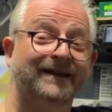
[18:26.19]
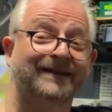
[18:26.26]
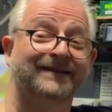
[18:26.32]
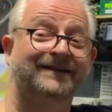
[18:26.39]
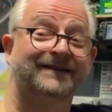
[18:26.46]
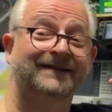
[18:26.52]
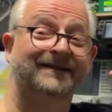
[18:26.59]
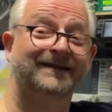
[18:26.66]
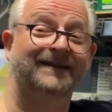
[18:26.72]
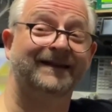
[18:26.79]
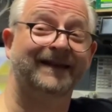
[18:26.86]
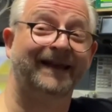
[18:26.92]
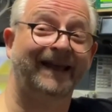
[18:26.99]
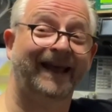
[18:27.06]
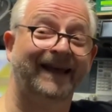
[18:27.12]
It's
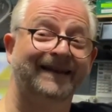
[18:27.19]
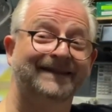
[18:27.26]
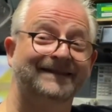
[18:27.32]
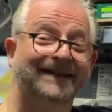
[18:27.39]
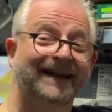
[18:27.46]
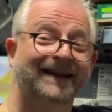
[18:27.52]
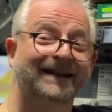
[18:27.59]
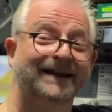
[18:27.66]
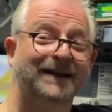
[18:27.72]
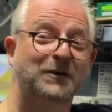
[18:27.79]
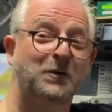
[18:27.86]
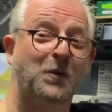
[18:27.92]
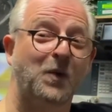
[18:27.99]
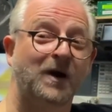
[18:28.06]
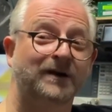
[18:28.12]
exactly
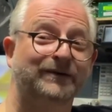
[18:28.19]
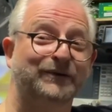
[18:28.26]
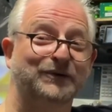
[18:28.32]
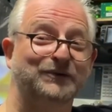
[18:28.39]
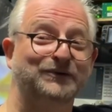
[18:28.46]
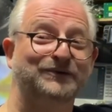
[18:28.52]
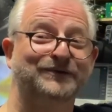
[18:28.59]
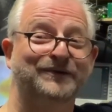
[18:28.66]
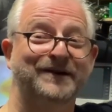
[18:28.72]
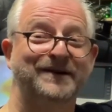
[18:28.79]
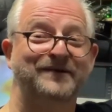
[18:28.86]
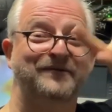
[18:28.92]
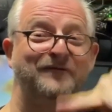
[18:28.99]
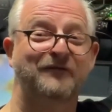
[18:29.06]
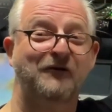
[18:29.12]
1, 2,
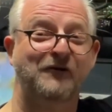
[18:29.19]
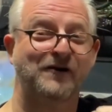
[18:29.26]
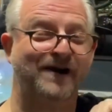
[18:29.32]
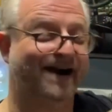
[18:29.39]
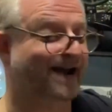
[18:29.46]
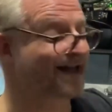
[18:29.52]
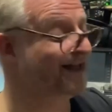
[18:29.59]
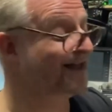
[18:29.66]
3, 4